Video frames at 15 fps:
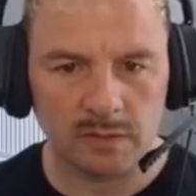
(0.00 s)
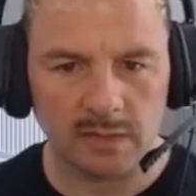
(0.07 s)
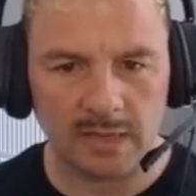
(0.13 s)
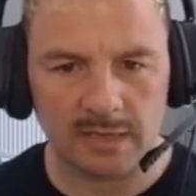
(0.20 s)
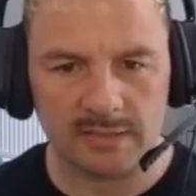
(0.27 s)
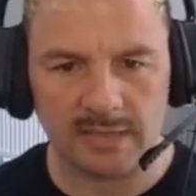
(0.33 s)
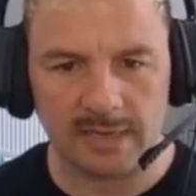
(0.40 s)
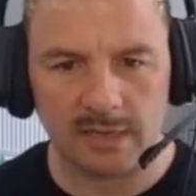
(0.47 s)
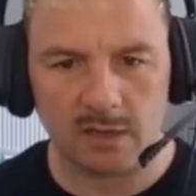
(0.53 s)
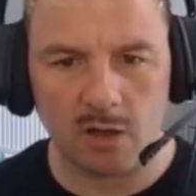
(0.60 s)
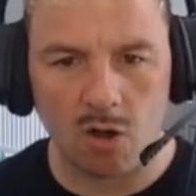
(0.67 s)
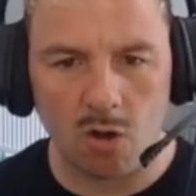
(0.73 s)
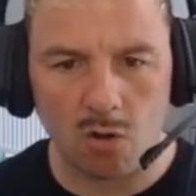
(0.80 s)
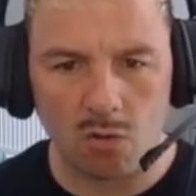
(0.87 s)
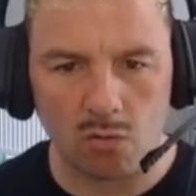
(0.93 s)
They can take
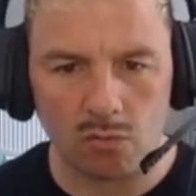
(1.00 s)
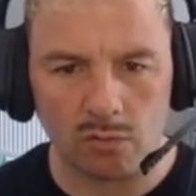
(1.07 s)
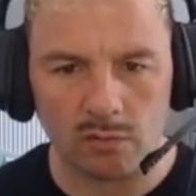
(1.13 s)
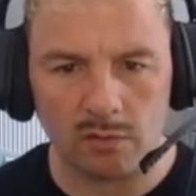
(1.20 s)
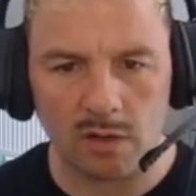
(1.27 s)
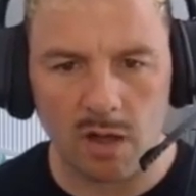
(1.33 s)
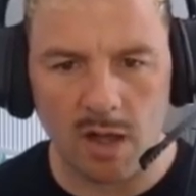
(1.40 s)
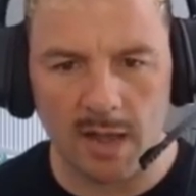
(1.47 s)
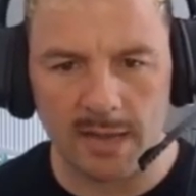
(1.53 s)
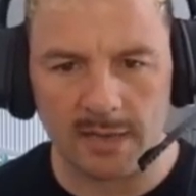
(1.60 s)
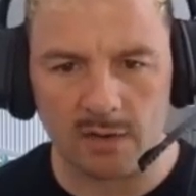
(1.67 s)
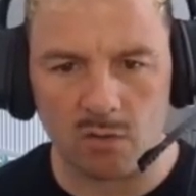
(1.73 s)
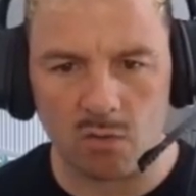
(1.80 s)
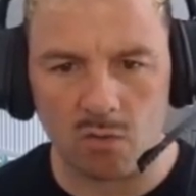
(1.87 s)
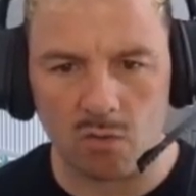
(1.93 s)
coal,
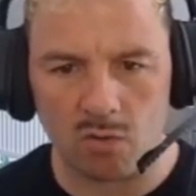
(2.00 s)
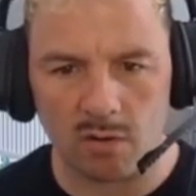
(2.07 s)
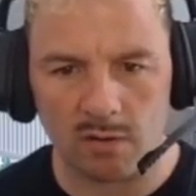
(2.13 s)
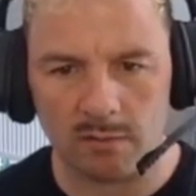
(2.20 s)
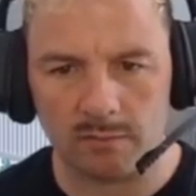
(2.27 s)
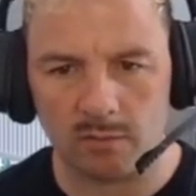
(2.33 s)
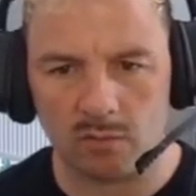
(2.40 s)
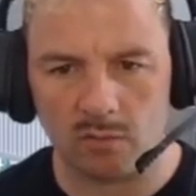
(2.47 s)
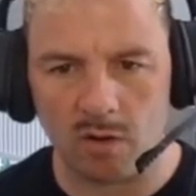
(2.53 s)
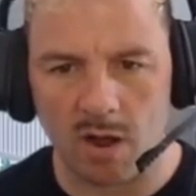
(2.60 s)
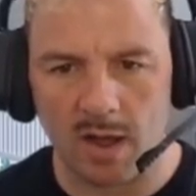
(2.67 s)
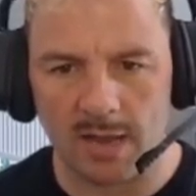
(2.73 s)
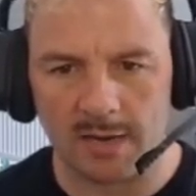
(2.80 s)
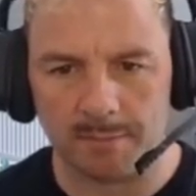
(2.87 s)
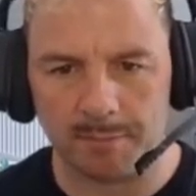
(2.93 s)
iron ore, or
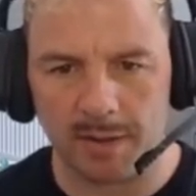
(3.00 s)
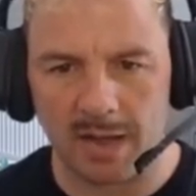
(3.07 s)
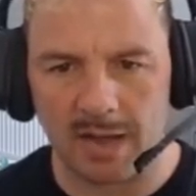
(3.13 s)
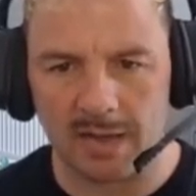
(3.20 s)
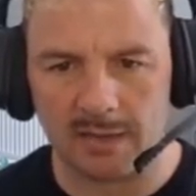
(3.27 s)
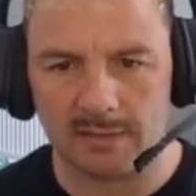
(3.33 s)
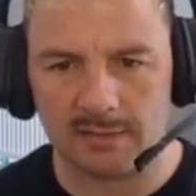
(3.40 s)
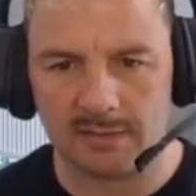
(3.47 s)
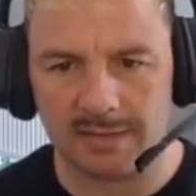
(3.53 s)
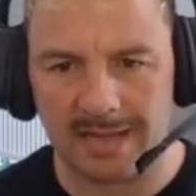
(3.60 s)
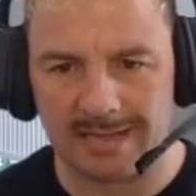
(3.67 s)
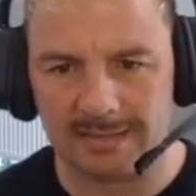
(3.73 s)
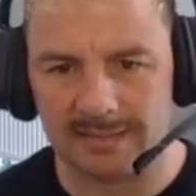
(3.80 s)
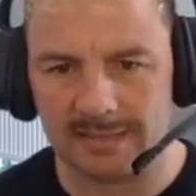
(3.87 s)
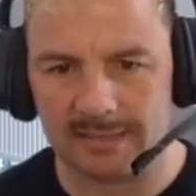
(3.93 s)
iron bars, and
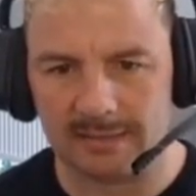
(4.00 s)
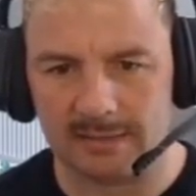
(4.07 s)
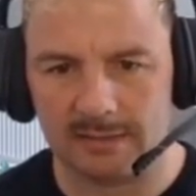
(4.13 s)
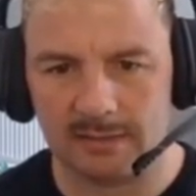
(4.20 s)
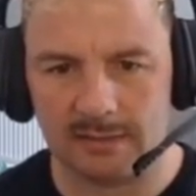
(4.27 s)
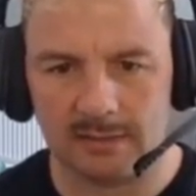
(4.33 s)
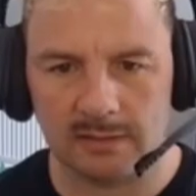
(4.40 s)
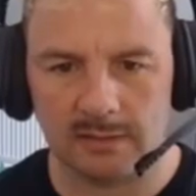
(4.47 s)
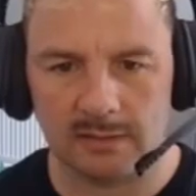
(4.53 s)
that's it.